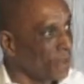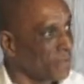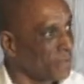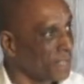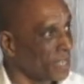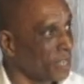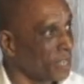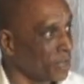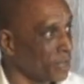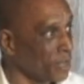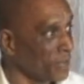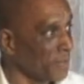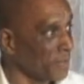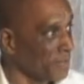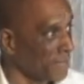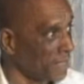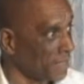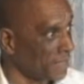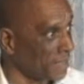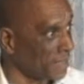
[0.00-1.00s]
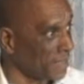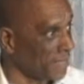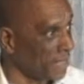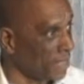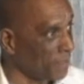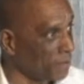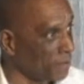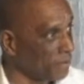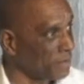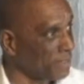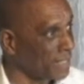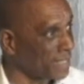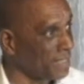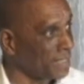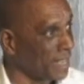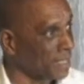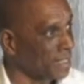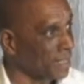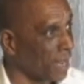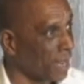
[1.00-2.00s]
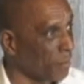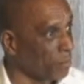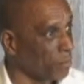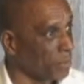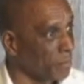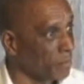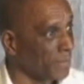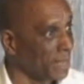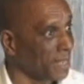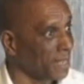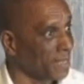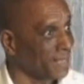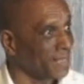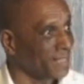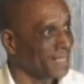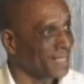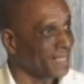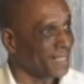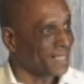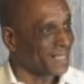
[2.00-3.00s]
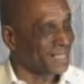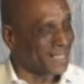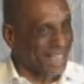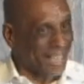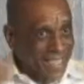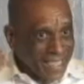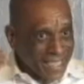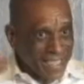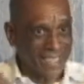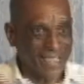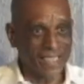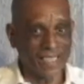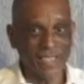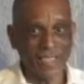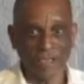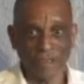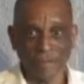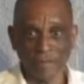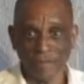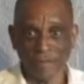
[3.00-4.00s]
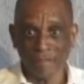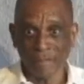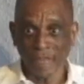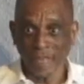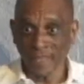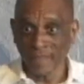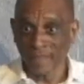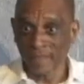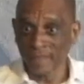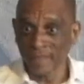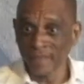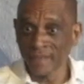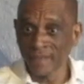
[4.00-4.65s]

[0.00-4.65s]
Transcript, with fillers: of the earth itself did not complement the psyche of men.